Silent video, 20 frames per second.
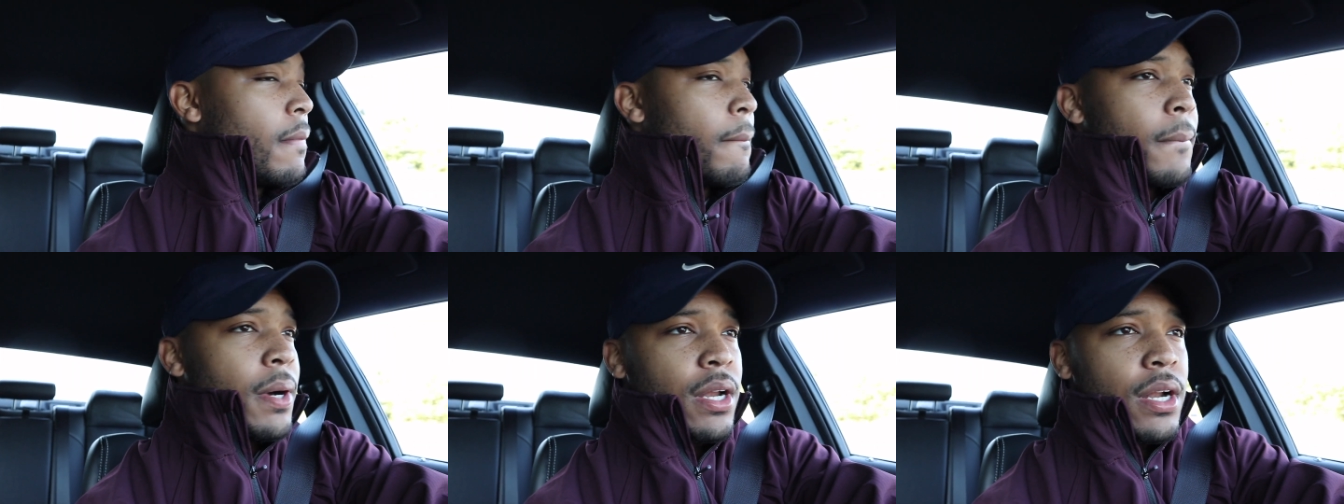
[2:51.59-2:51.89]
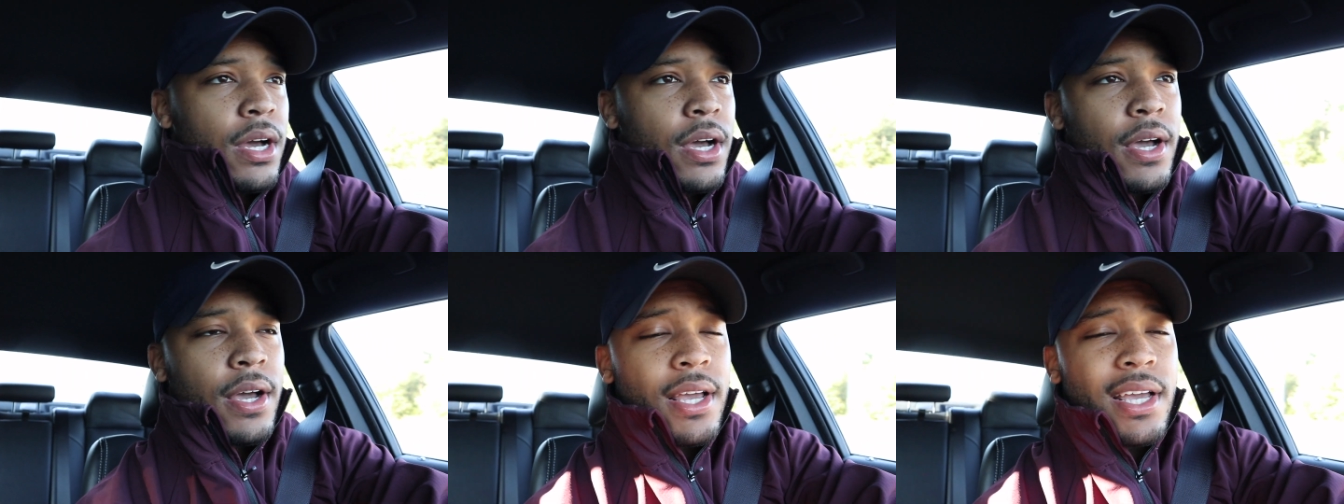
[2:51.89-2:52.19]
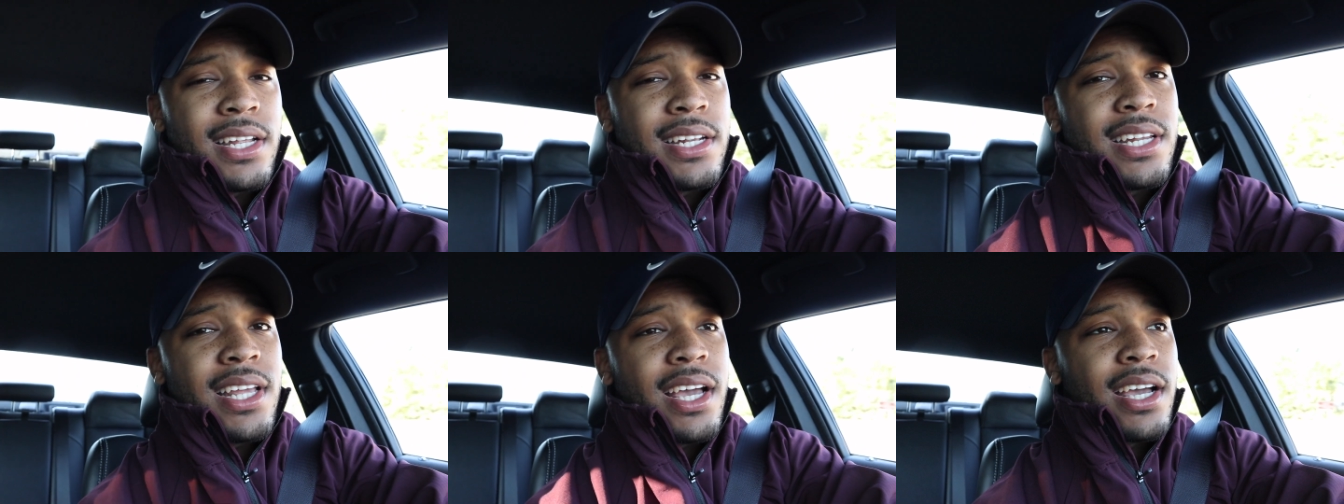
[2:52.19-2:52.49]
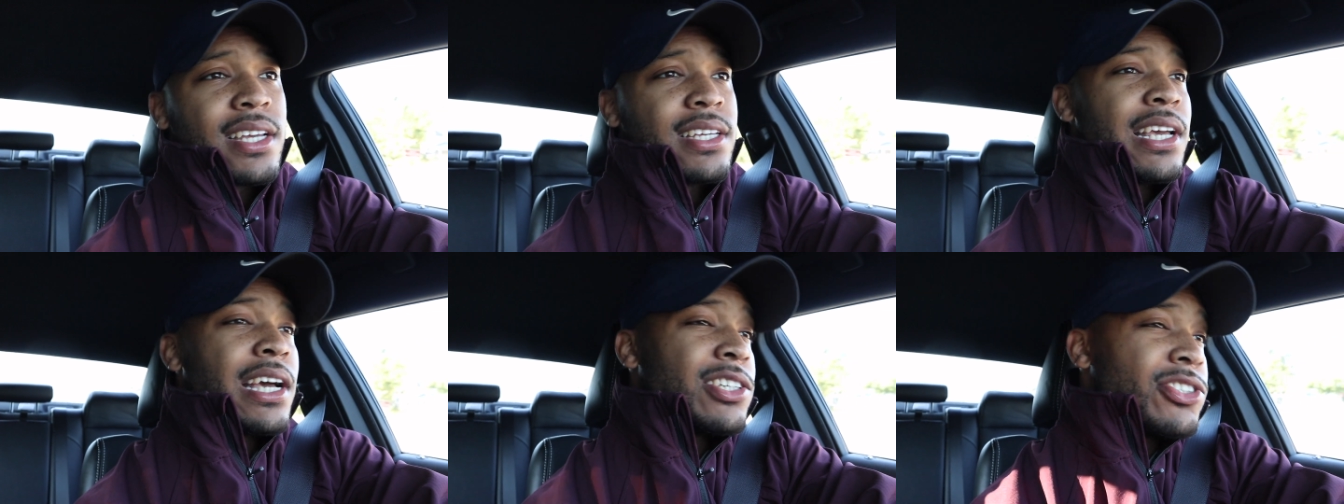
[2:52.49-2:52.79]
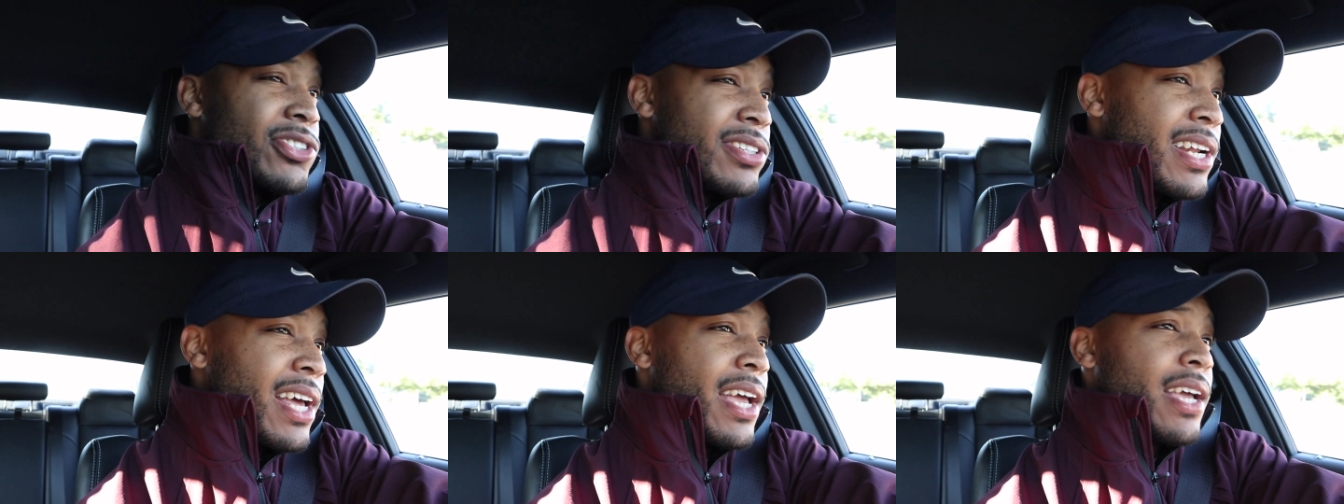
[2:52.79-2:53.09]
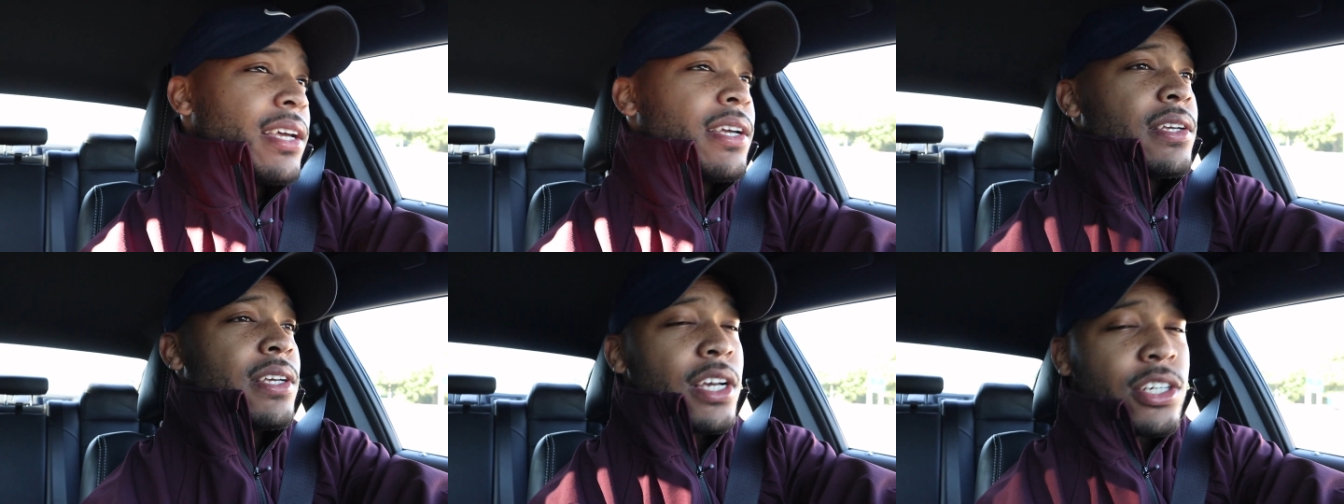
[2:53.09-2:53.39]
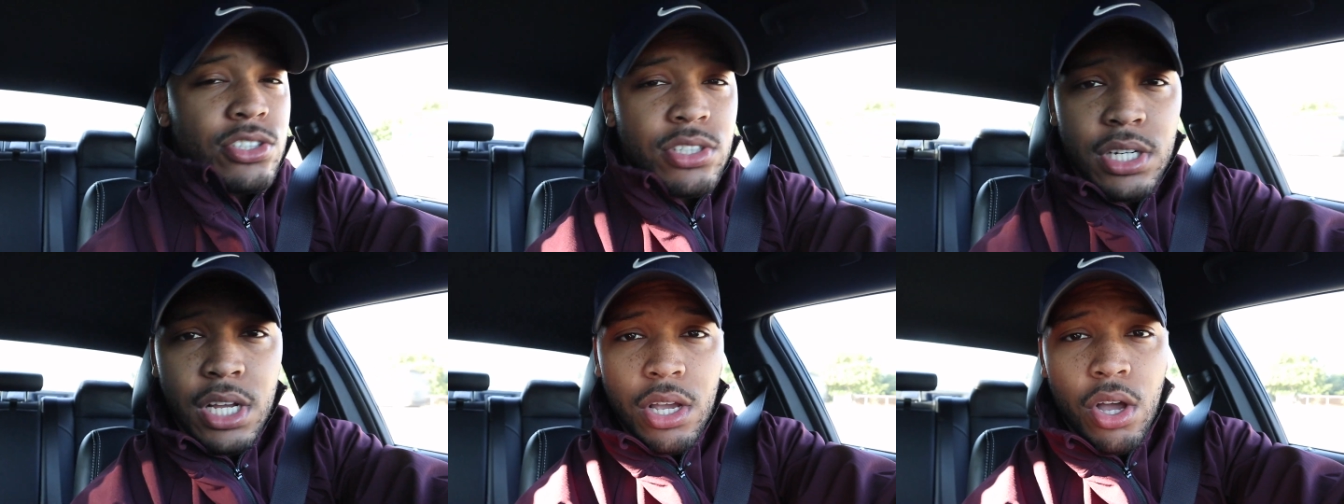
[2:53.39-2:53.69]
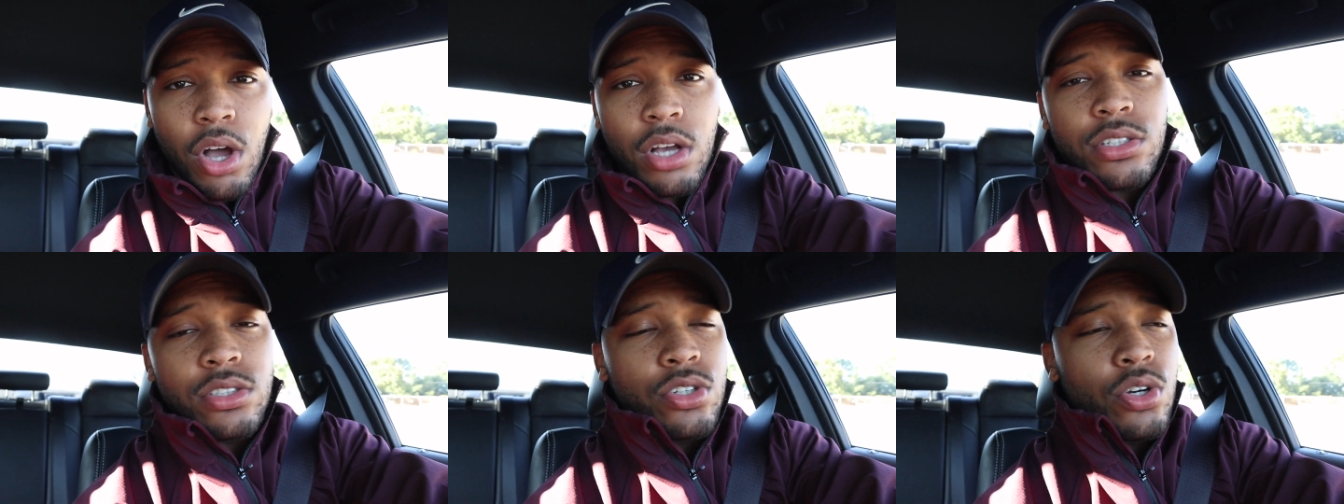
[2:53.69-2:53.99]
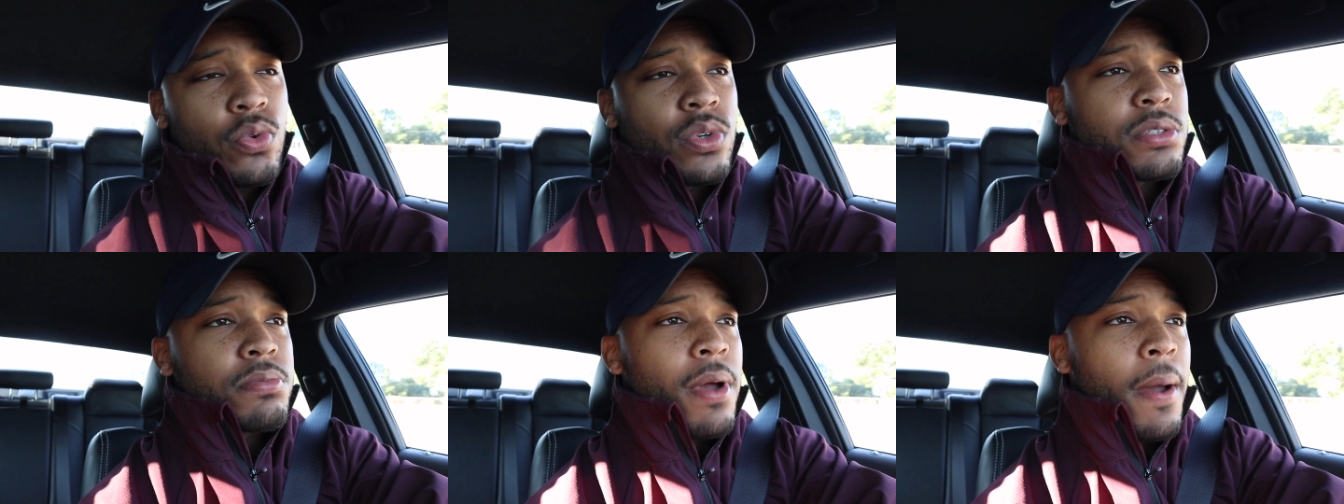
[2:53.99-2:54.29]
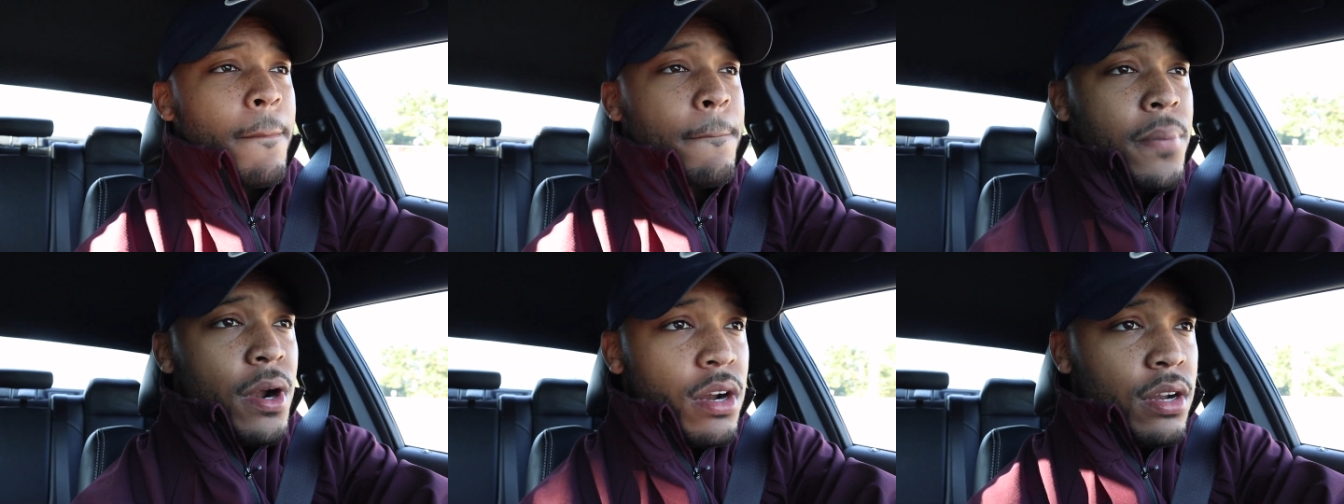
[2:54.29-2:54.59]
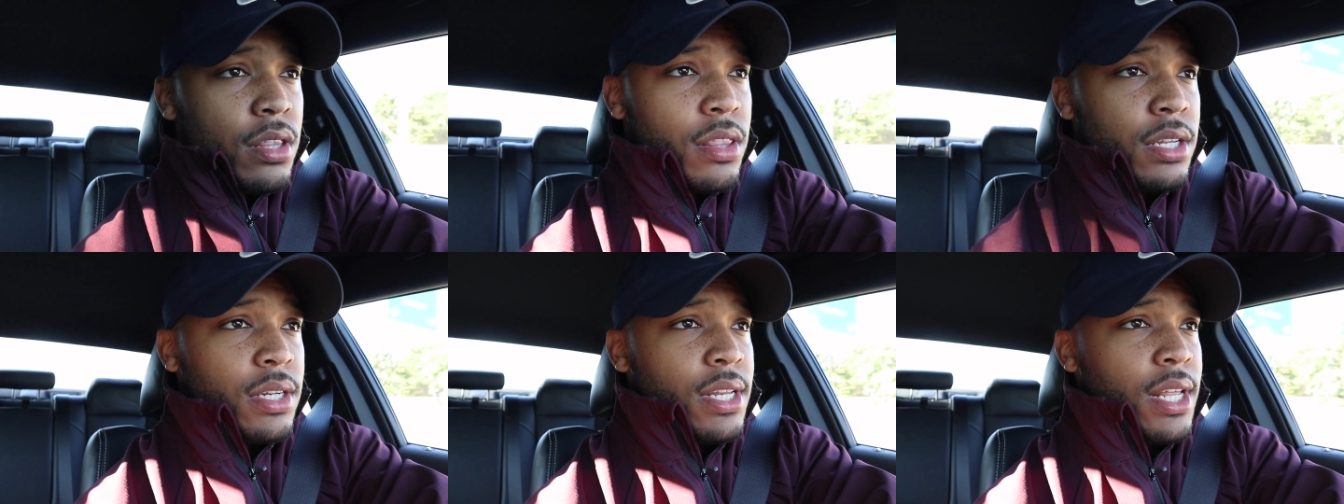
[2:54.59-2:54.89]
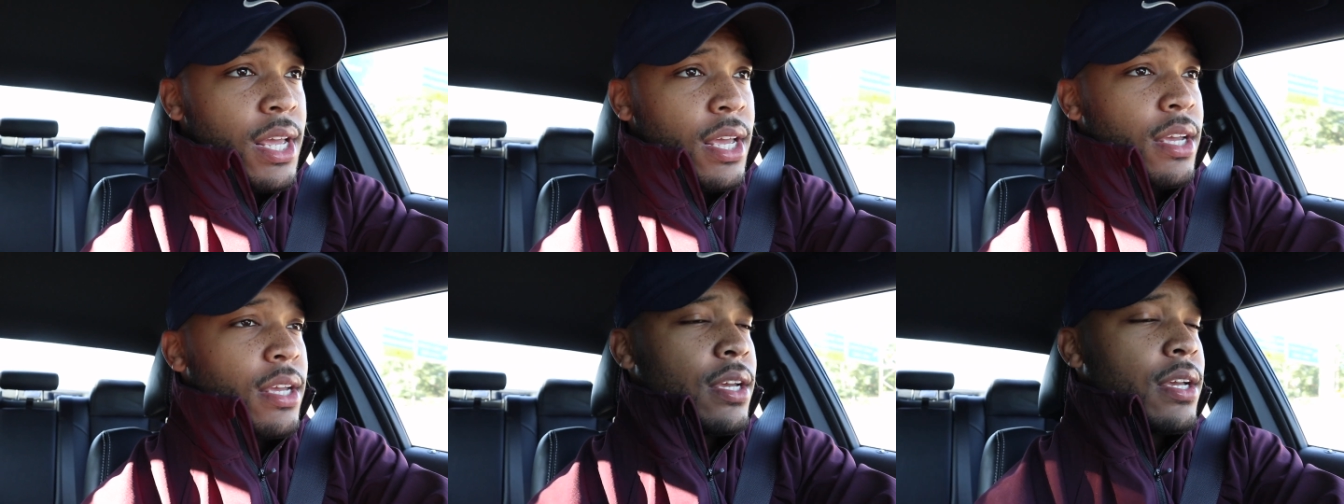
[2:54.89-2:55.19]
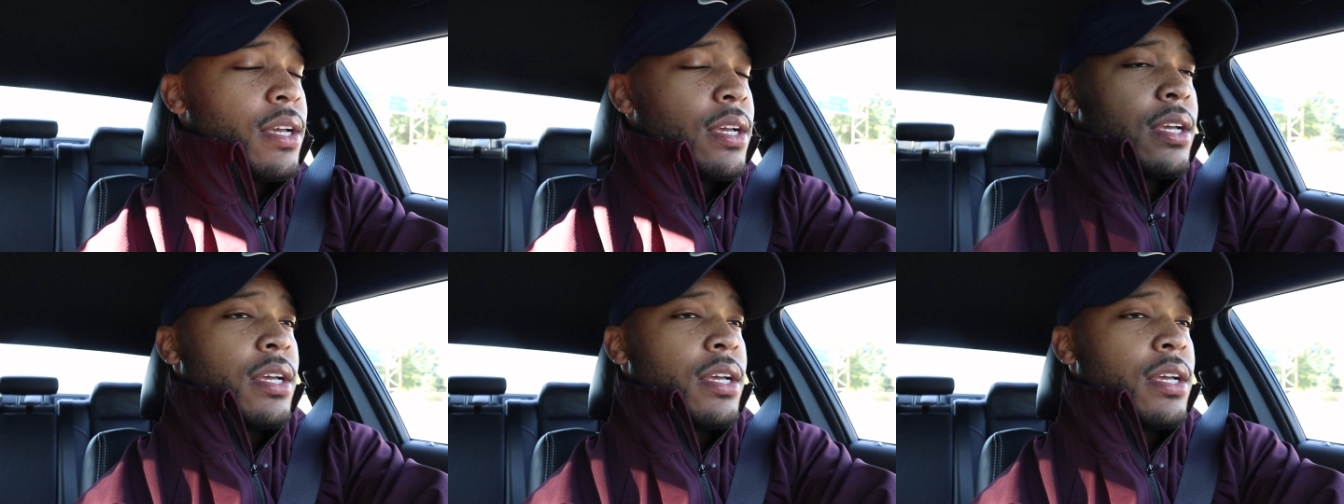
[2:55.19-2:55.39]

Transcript: But uh, and yeah, yesterday, yesterday also was my birthday,